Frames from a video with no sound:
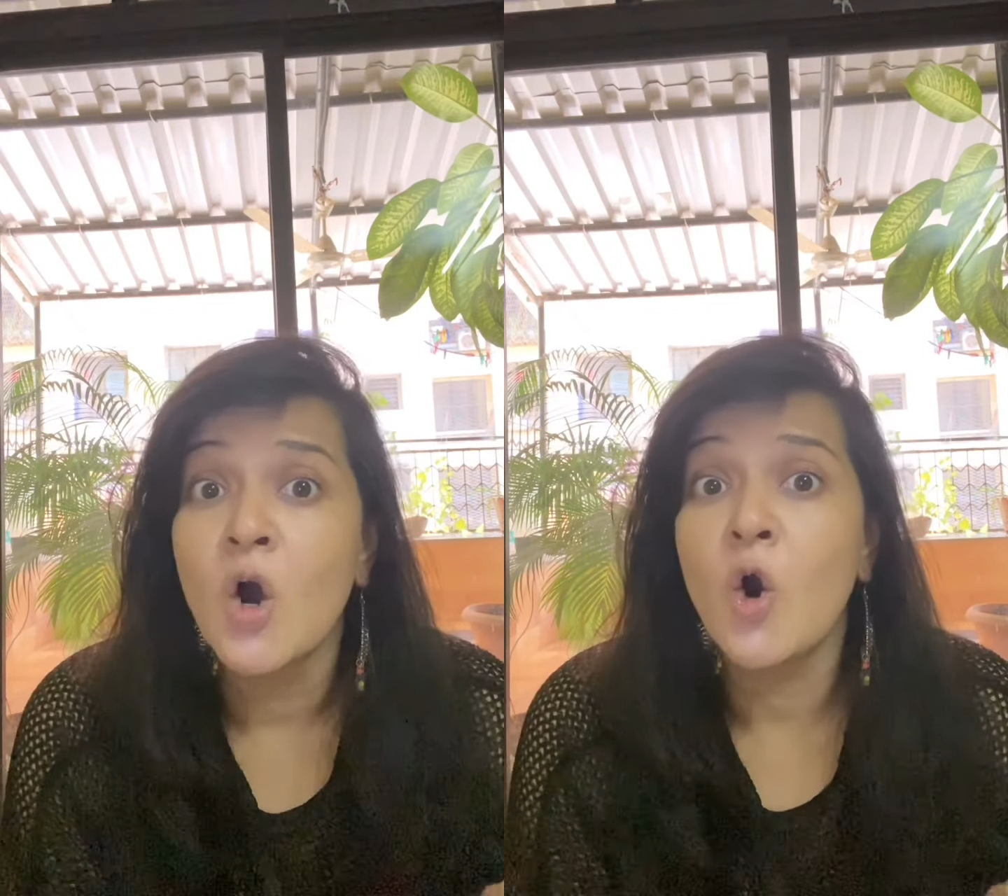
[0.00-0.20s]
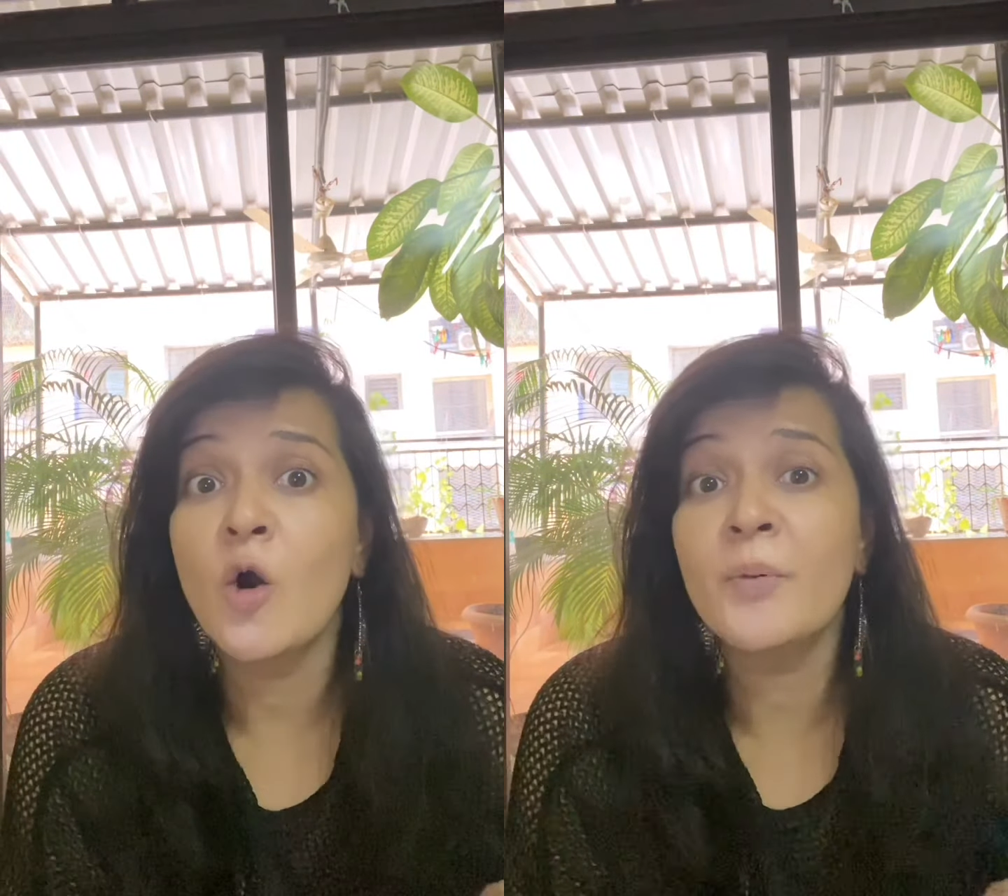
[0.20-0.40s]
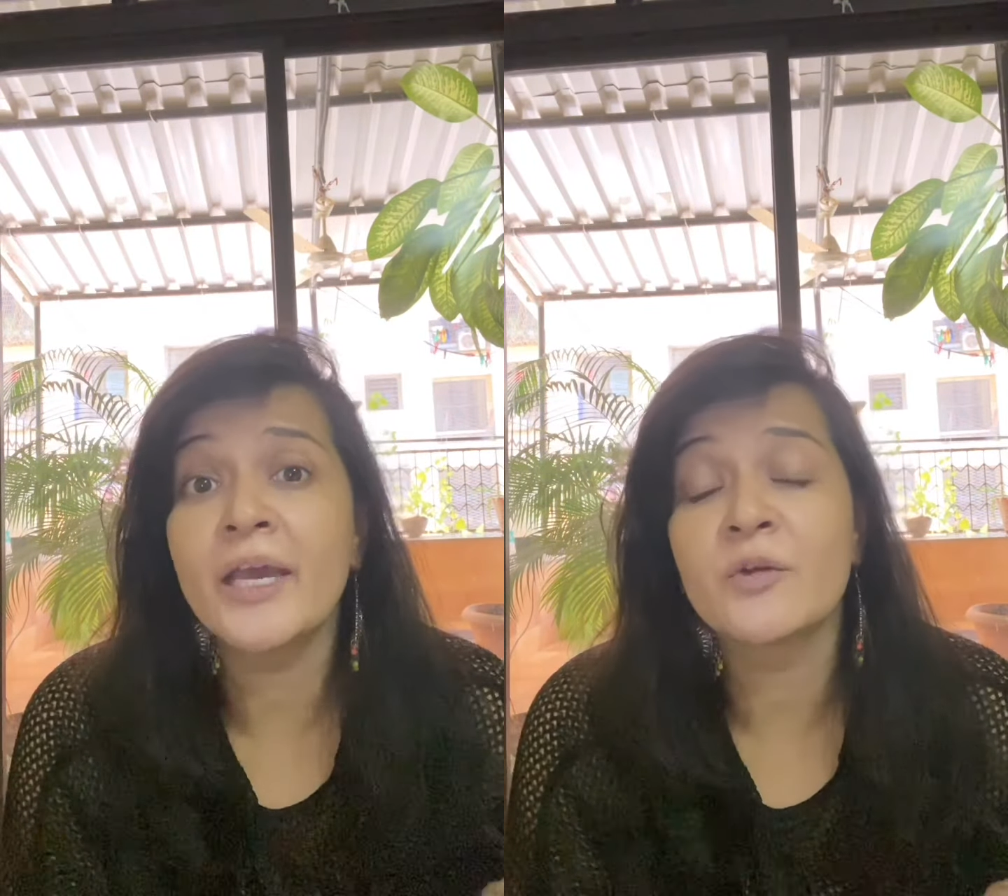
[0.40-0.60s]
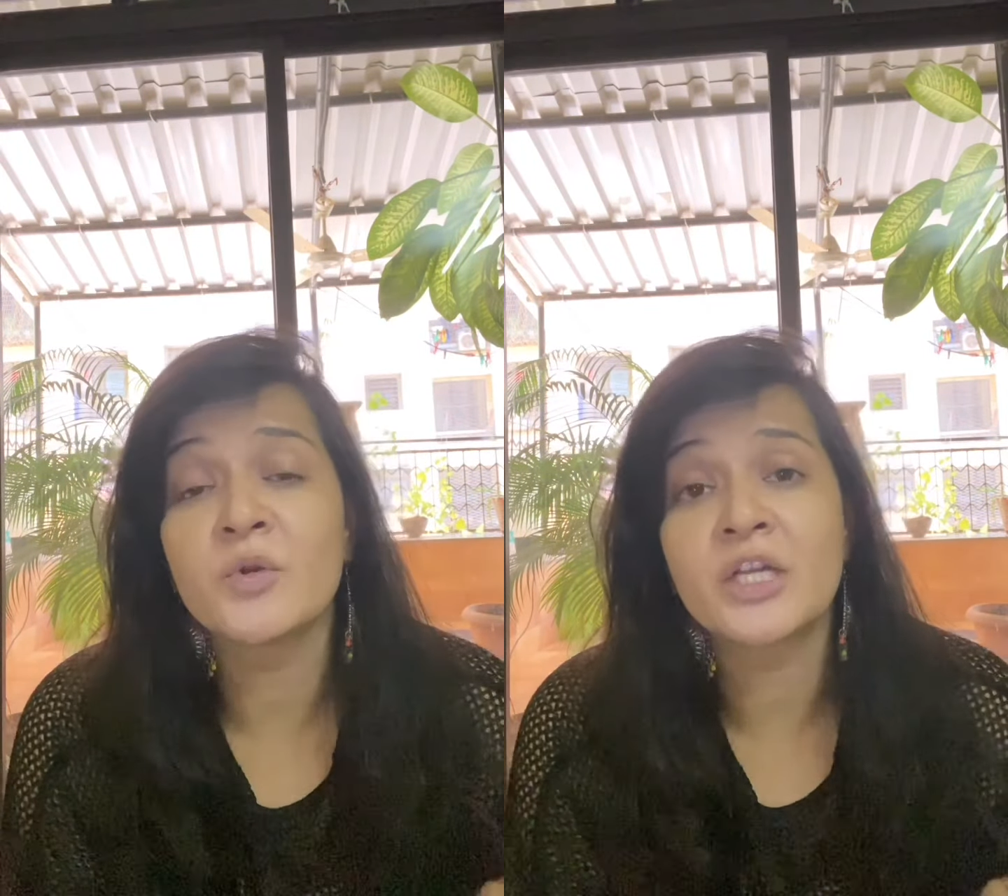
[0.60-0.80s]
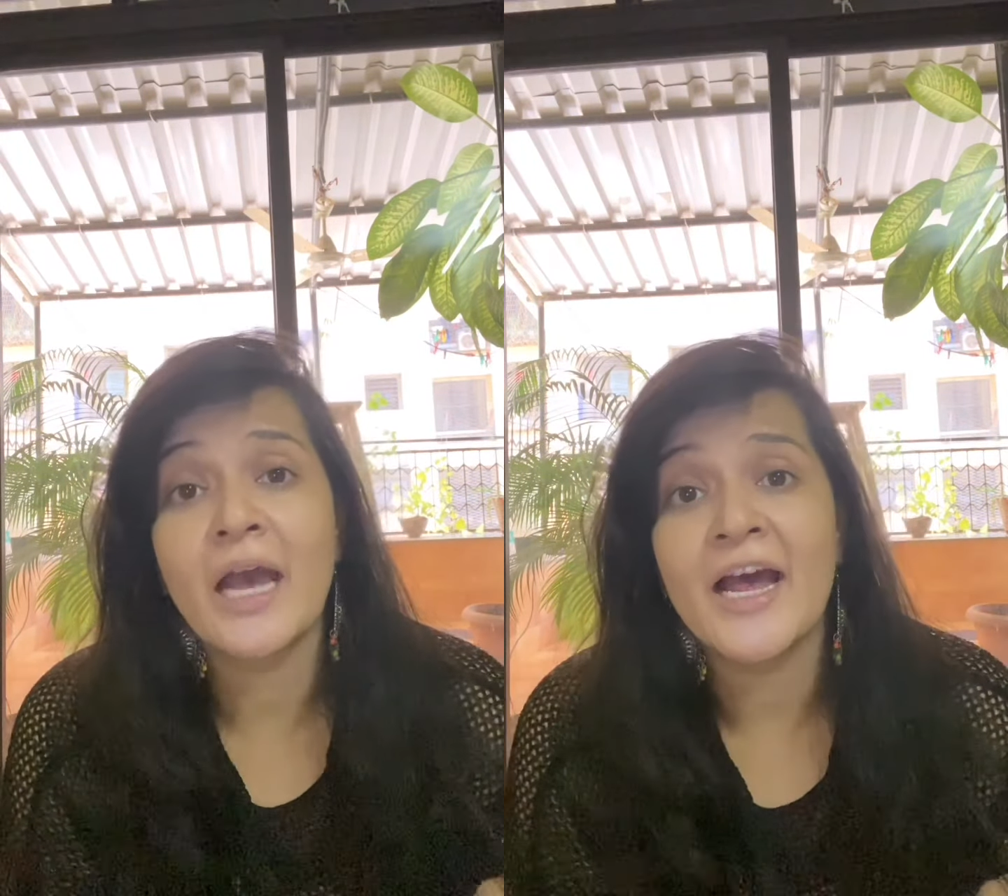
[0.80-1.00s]
hoping it
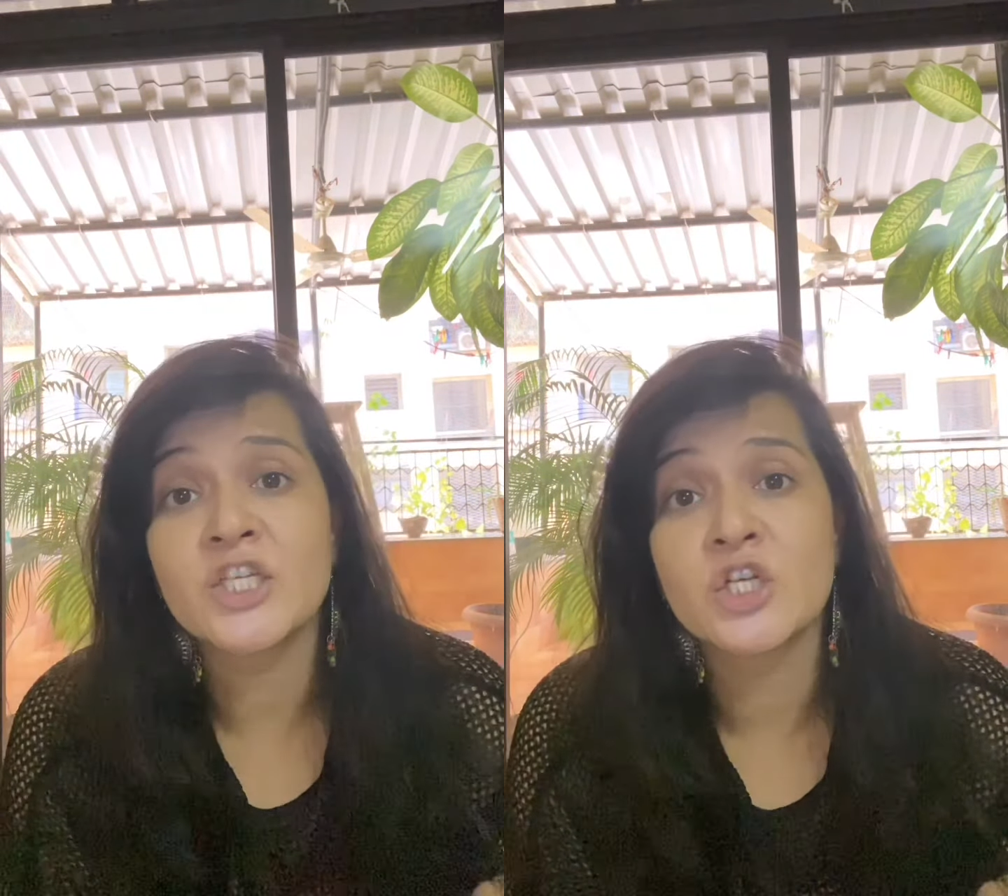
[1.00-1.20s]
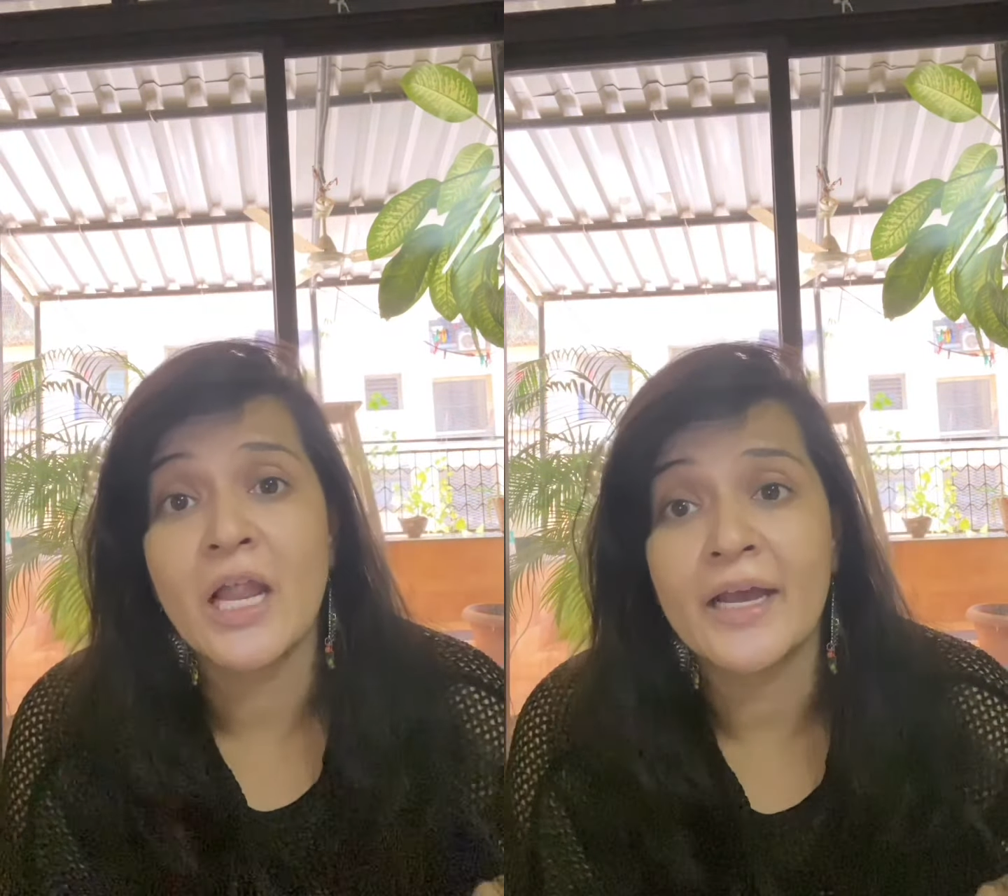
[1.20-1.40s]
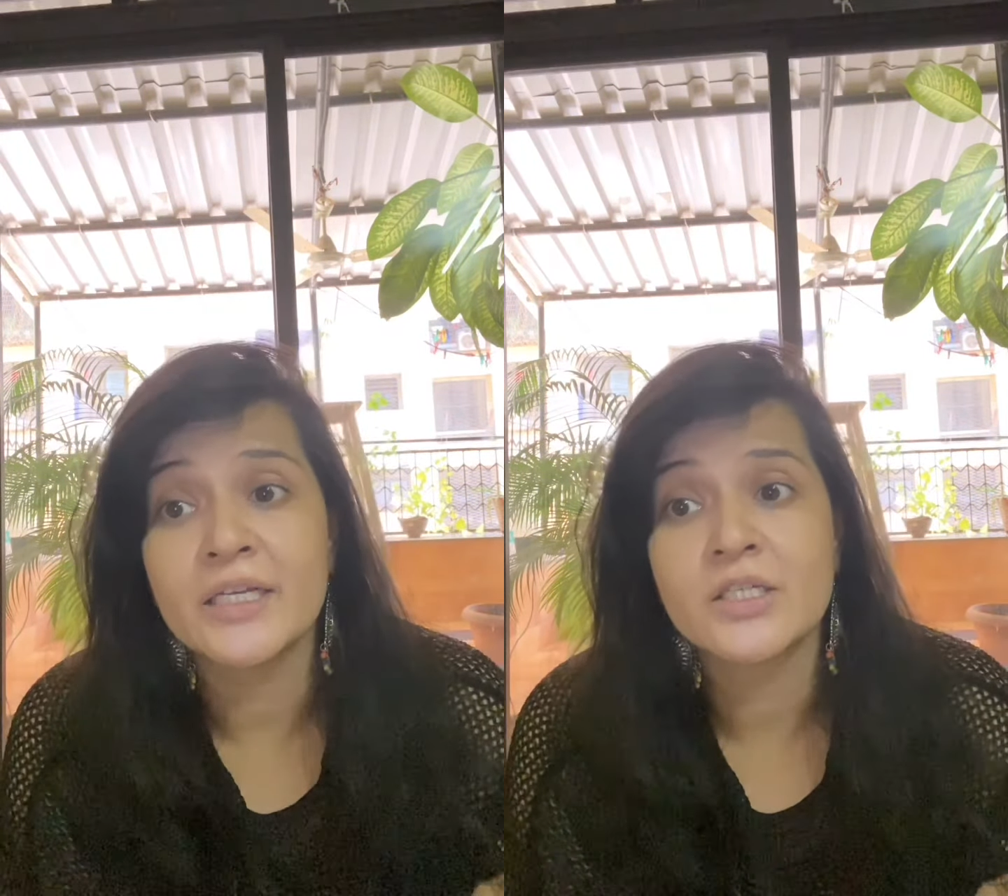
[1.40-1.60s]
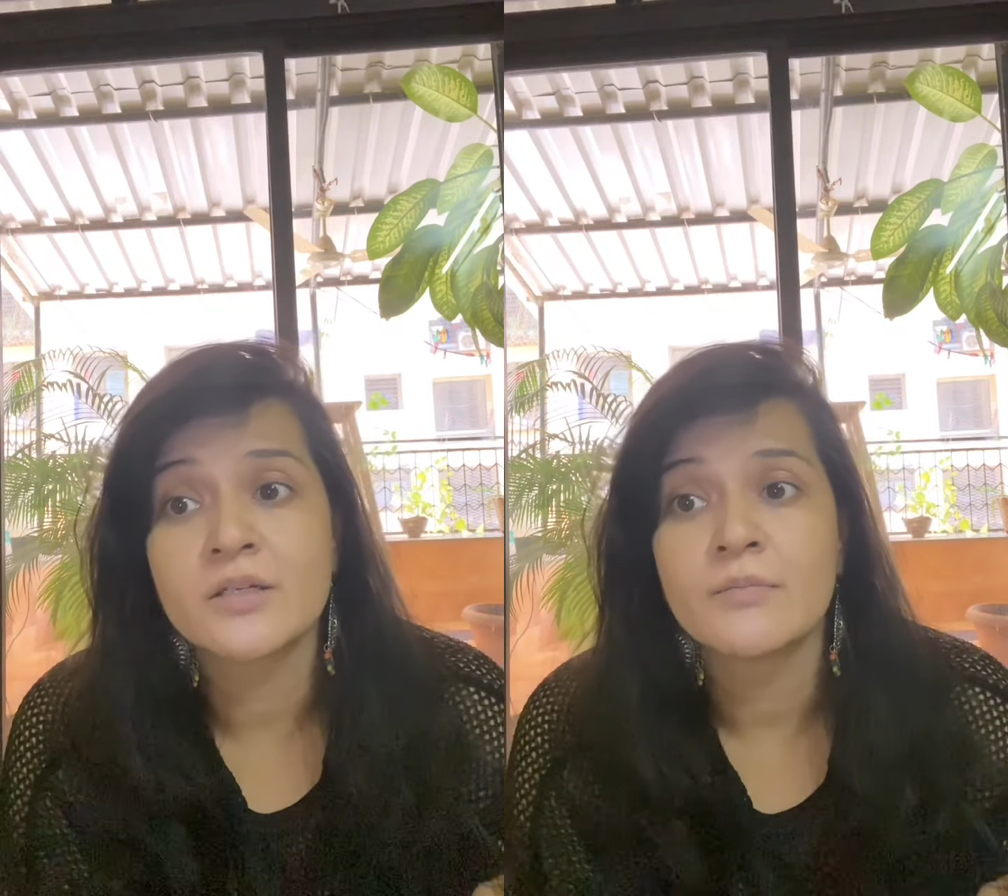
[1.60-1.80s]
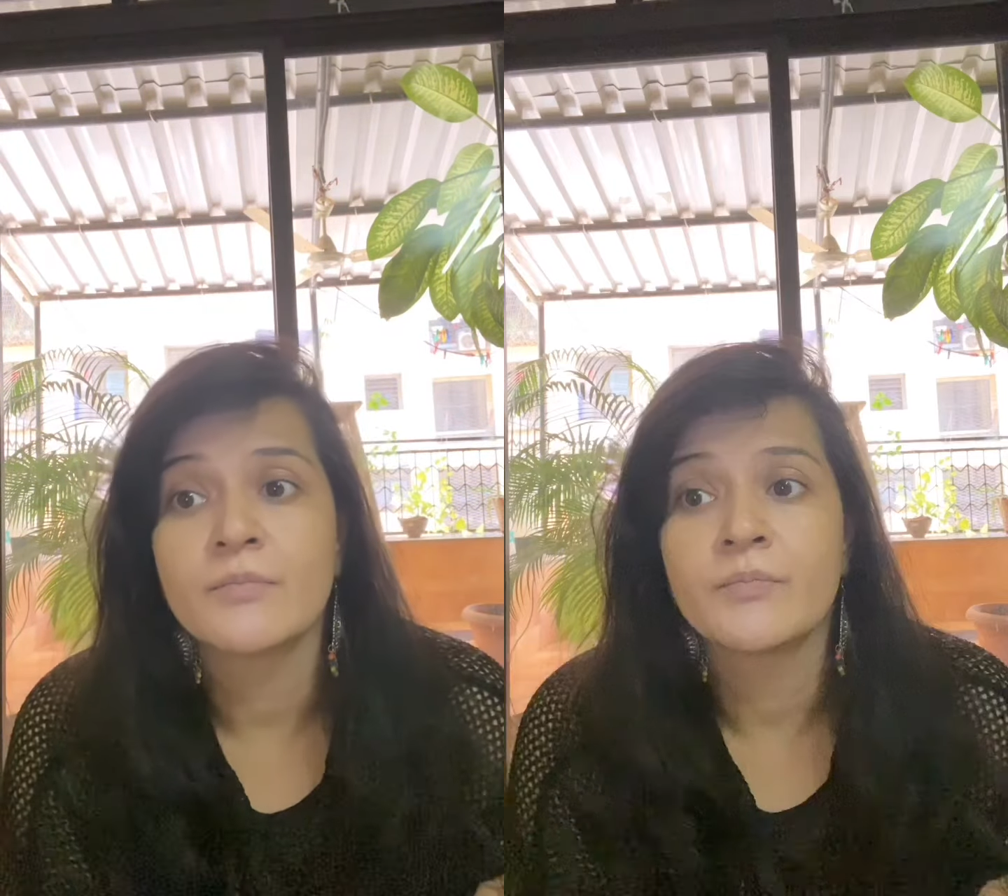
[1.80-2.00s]
would catch light.